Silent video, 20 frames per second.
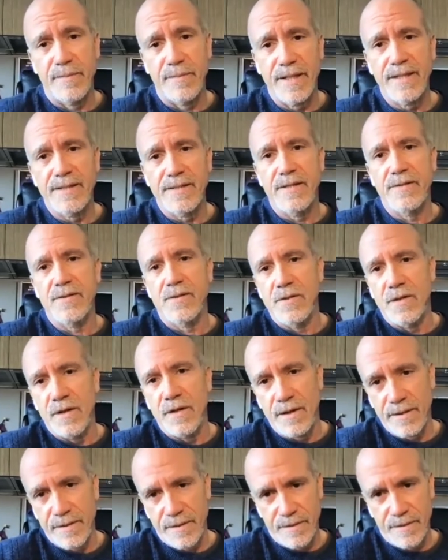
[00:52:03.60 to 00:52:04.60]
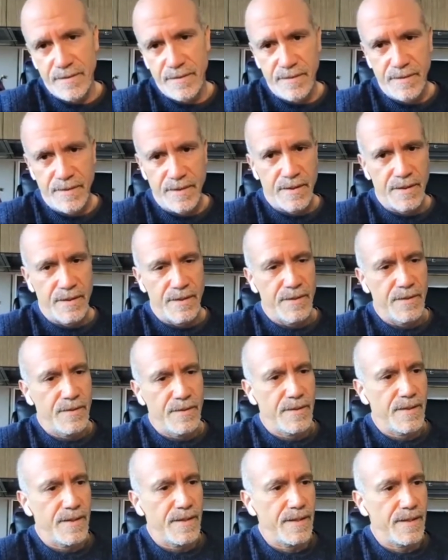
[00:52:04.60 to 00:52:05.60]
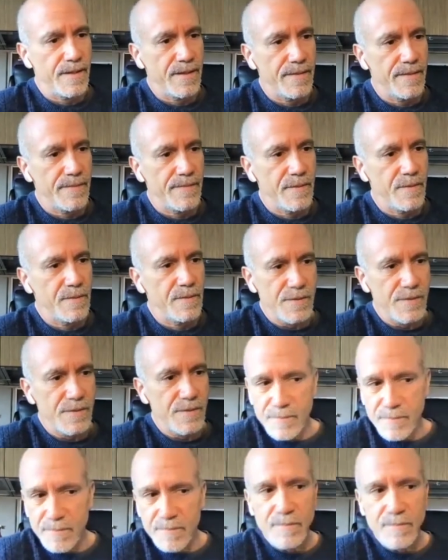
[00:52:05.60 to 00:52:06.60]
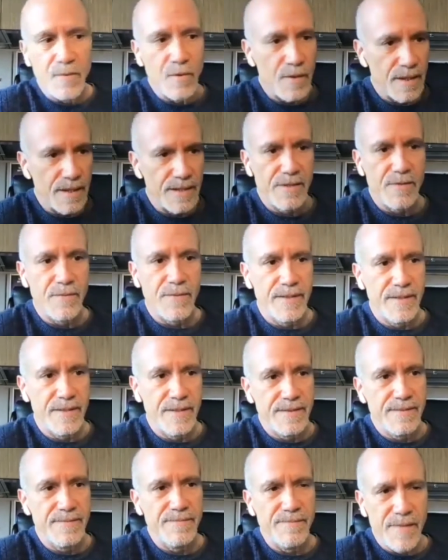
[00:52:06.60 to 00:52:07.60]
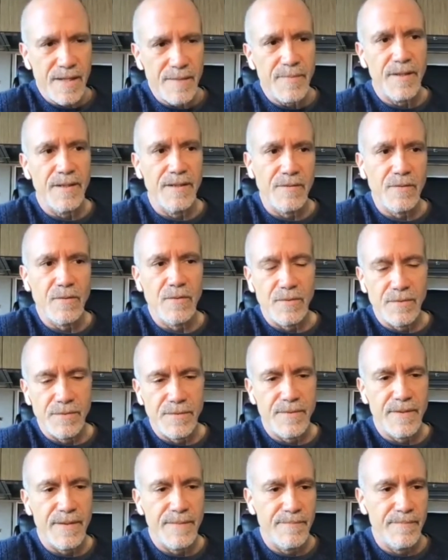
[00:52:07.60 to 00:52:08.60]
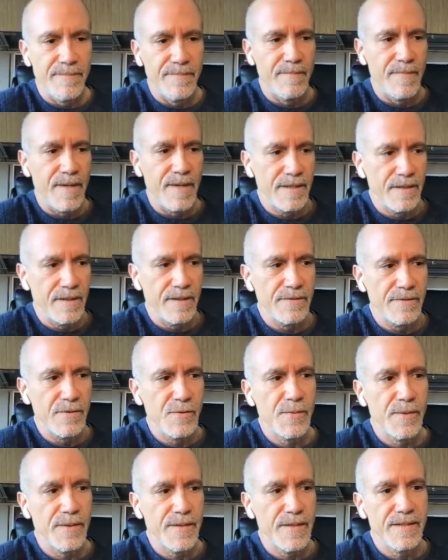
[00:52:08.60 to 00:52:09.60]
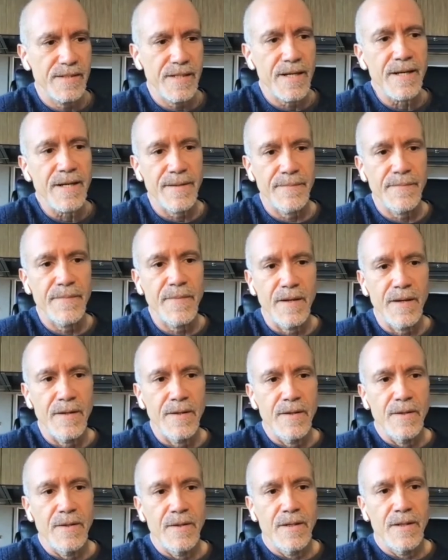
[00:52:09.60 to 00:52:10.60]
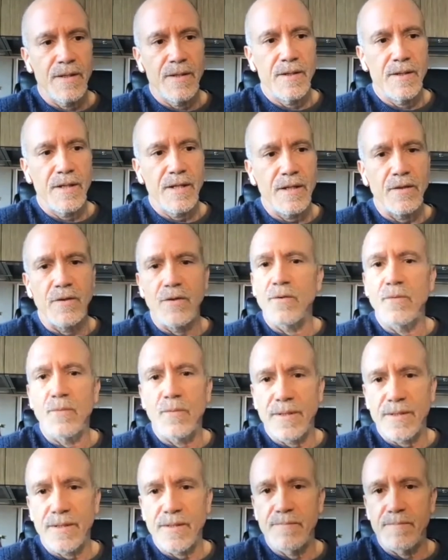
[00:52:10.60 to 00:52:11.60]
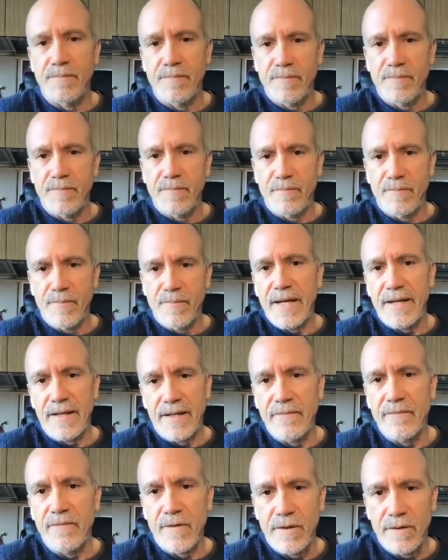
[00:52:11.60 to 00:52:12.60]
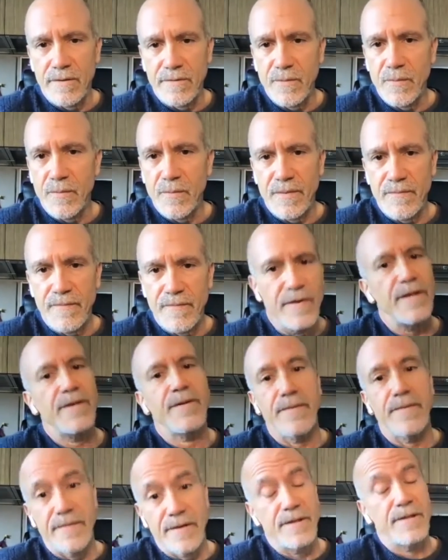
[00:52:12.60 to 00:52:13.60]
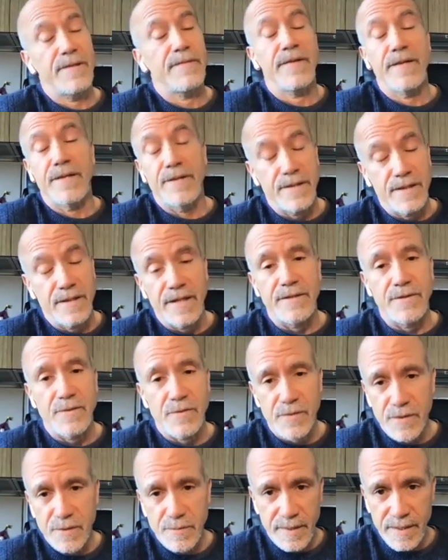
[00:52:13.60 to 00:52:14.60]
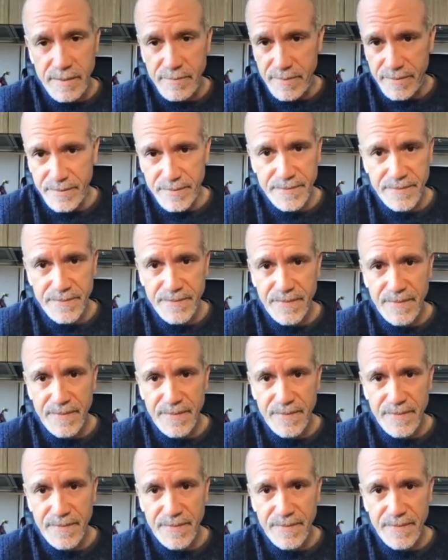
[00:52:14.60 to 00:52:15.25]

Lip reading: because his daughter, who's more or less around this, maybe a little older than my daughters were at the time, he knew was getting involved with very, very, very dangerous people,